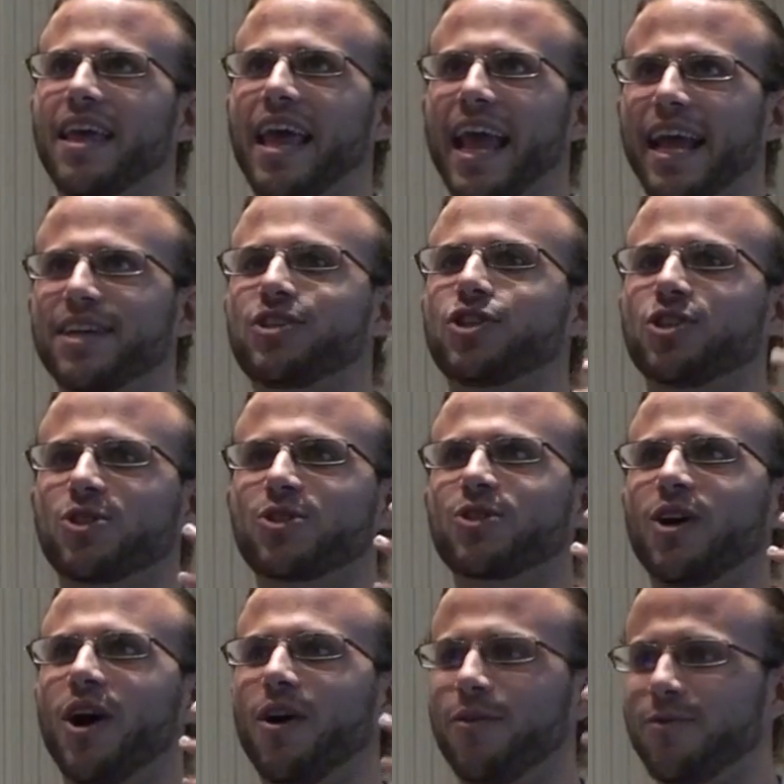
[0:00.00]
it just
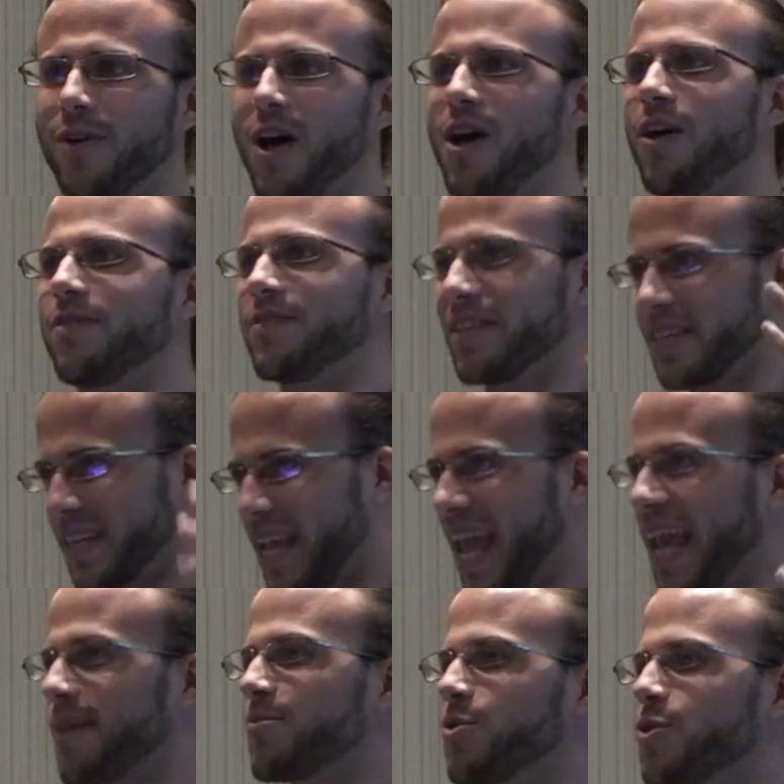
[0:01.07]
evolved and
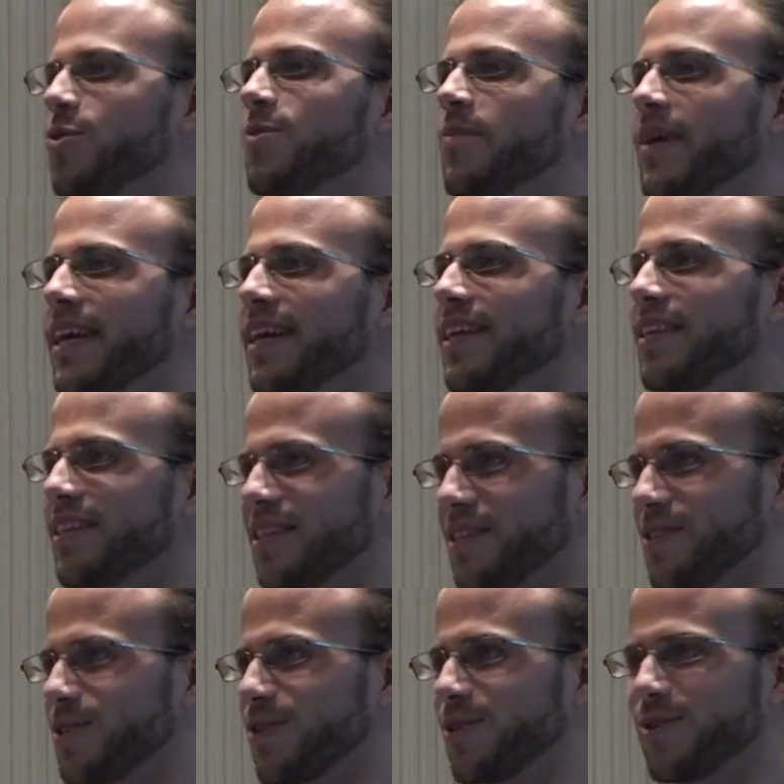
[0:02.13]
came to me, the
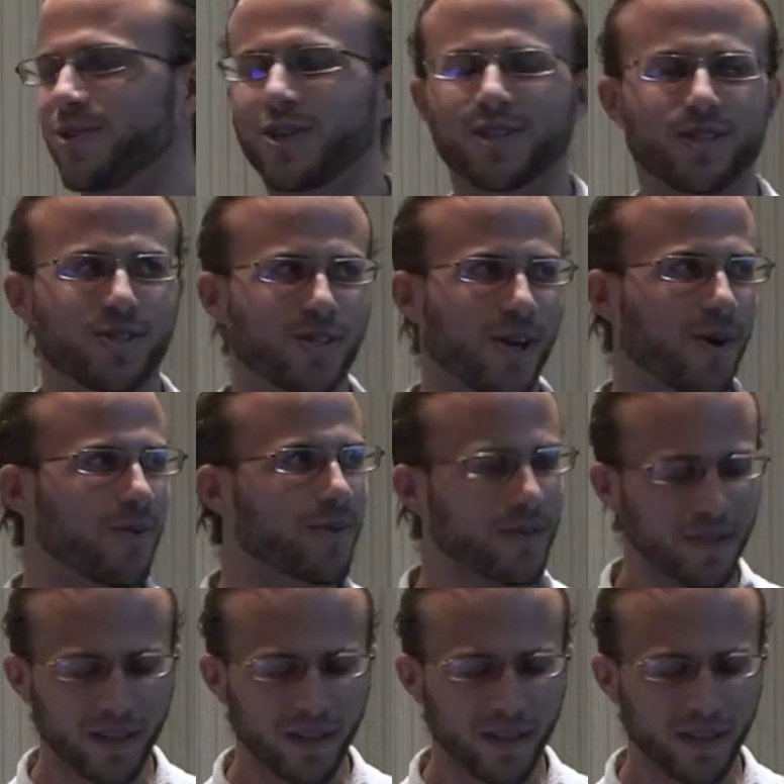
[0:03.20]
solution. So